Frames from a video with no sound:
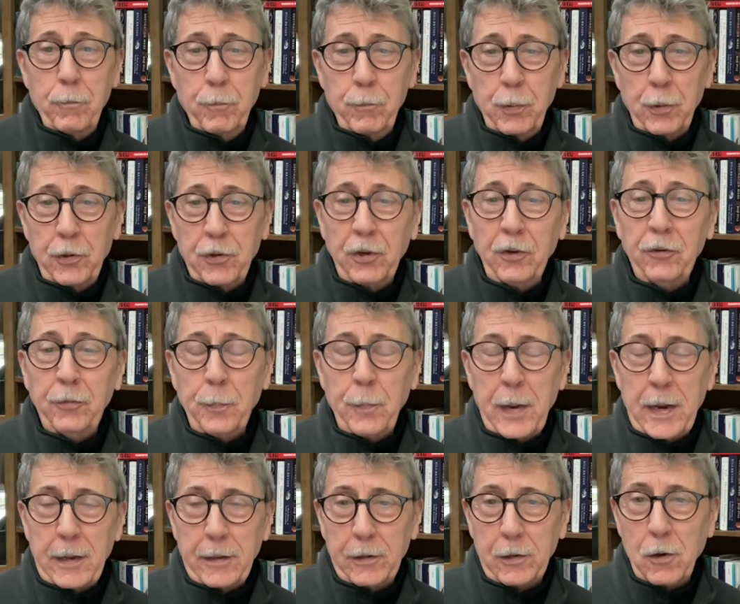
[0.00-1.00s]

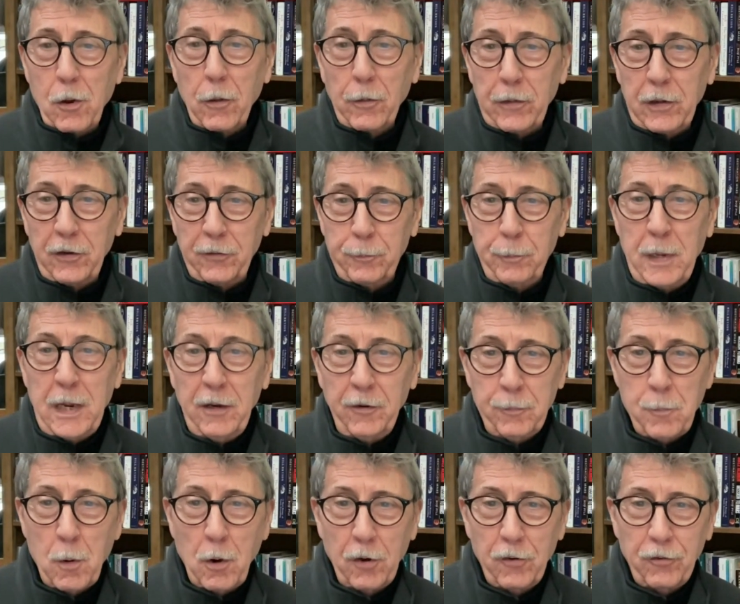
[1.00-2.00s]
participated in all these
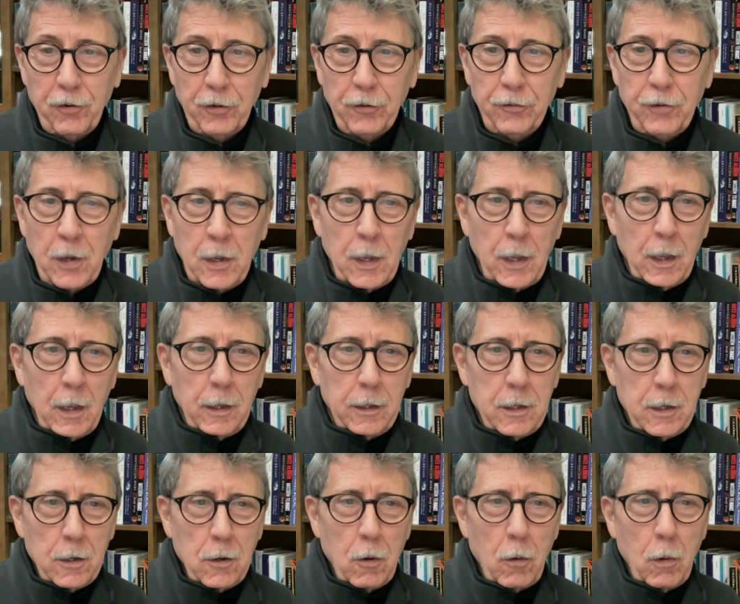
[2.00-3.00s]
peace marches.
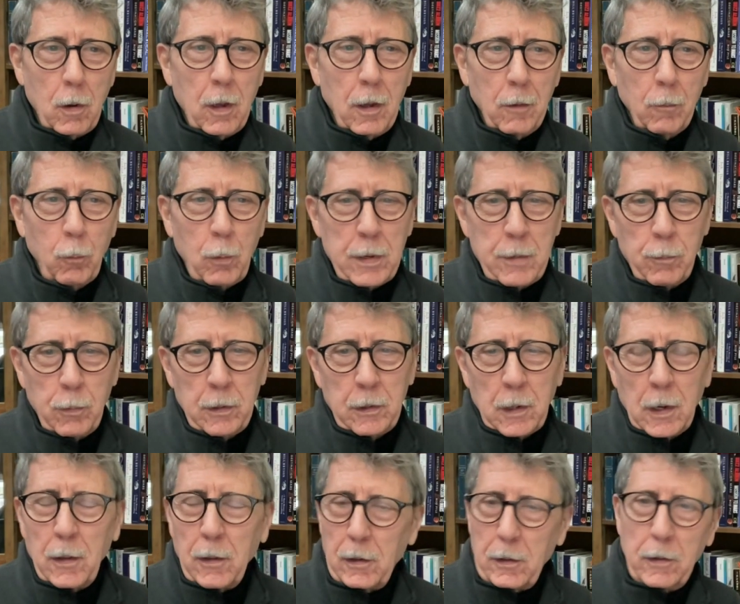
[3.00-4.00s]
You know, we would
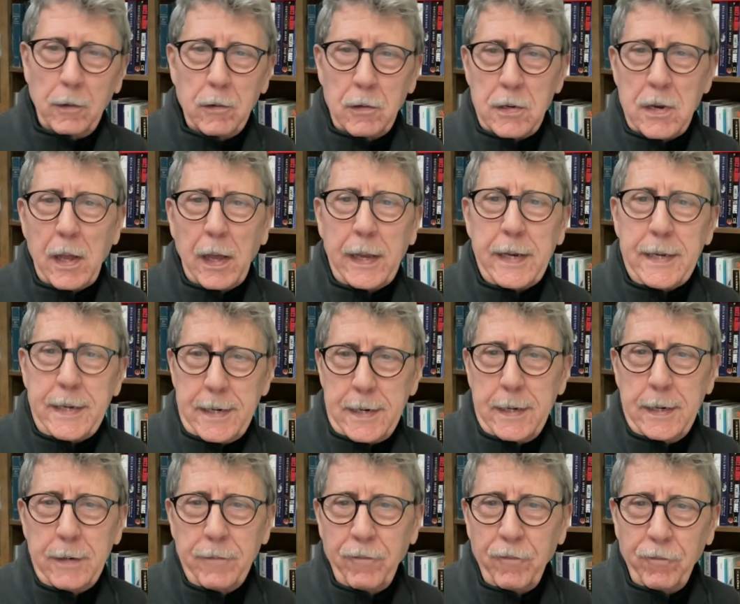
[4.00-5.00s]

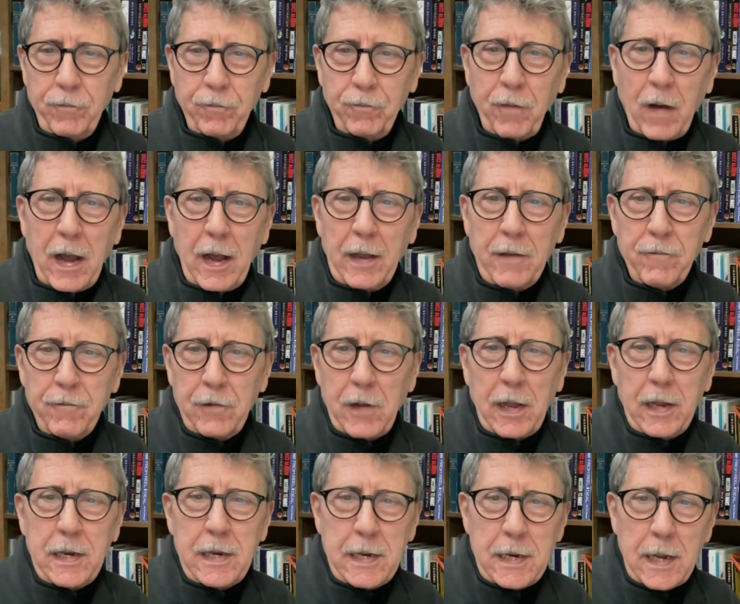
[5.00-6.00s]

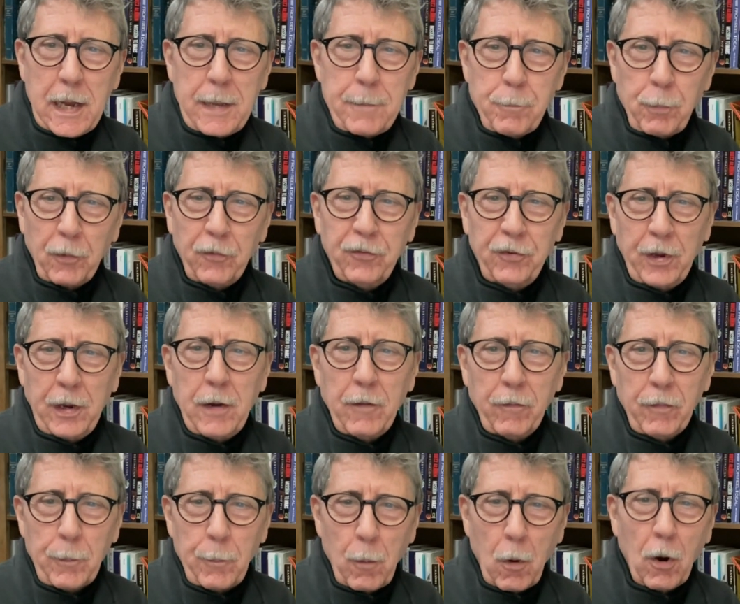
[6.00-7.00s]
99%
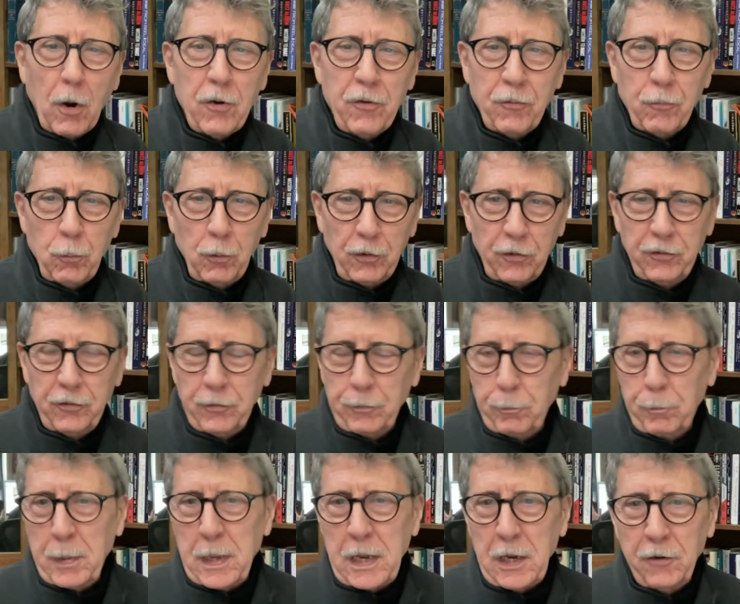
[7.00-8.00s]
of the march was
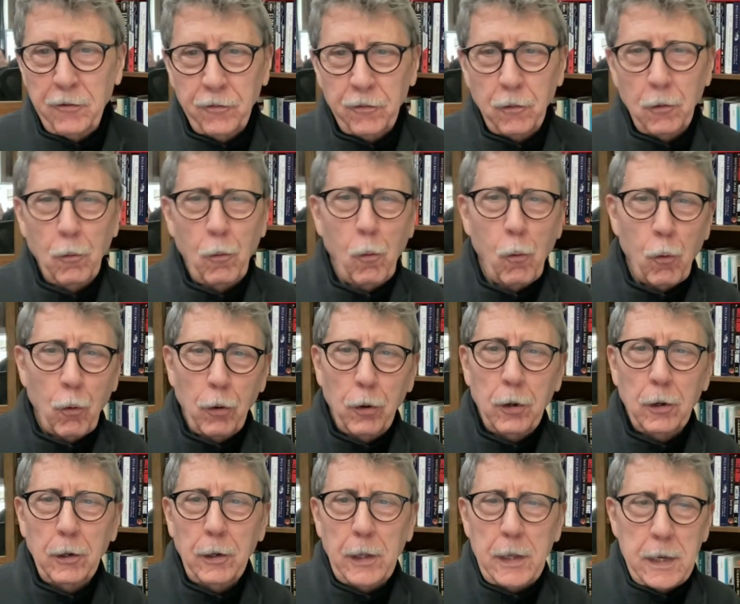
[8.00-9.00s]
peaceful,
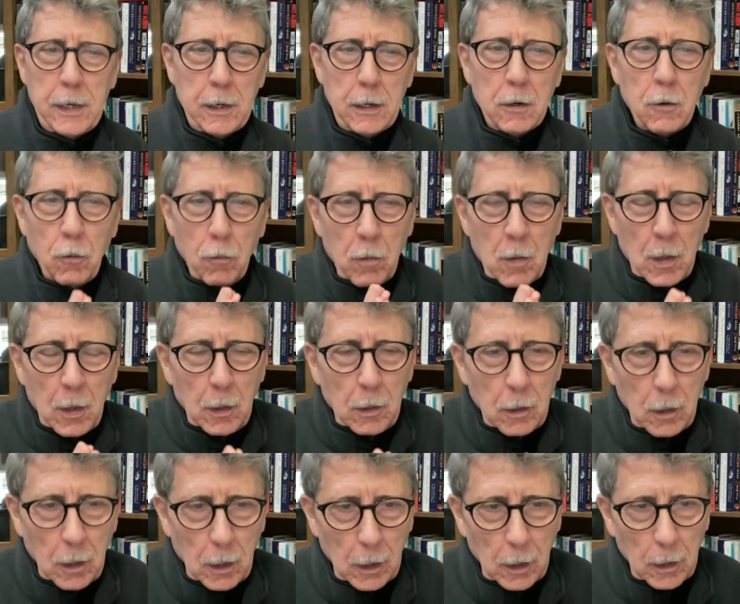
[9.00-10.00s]
orderly. You know,
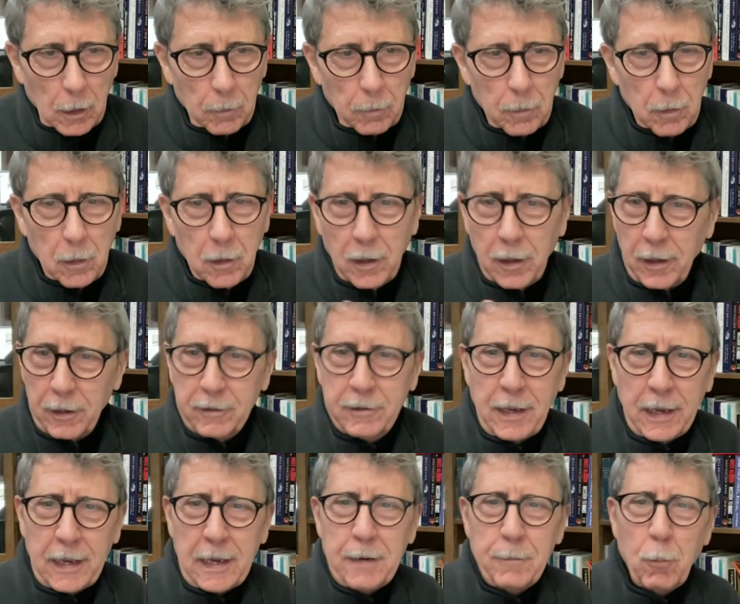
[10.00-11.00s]
and
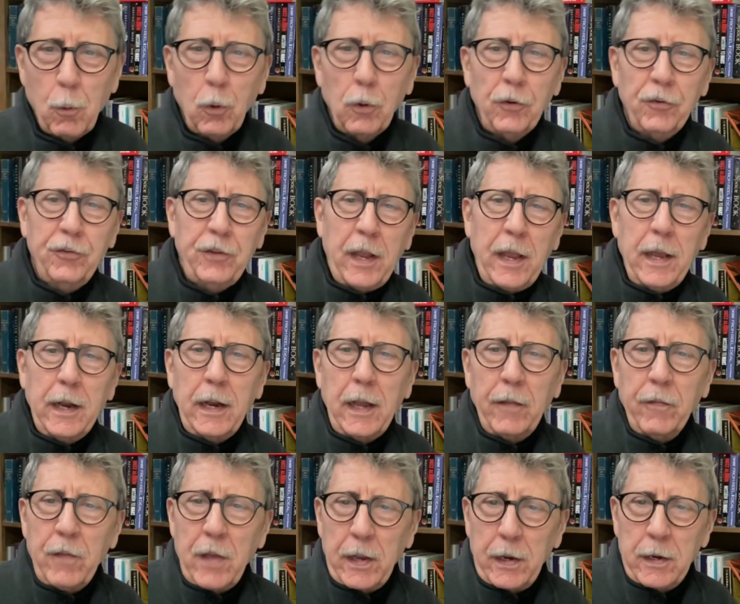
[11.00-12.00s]
taking a moral stand,
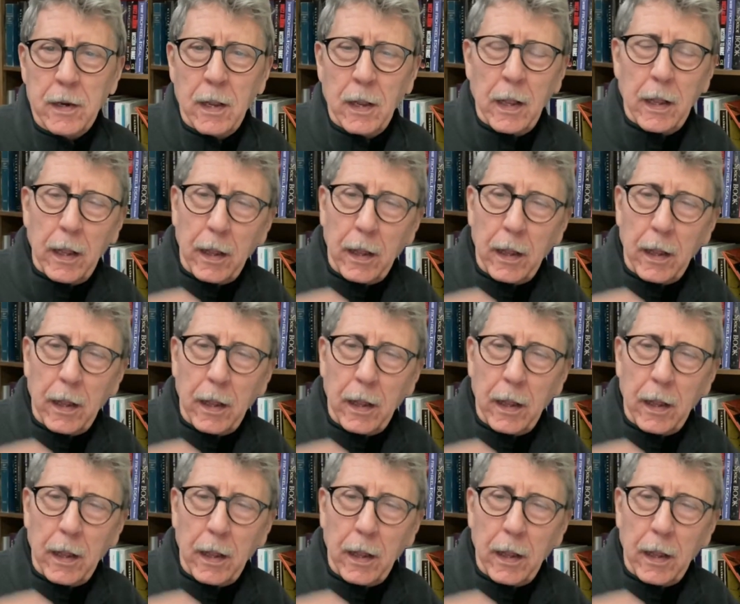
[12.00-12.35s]
and then.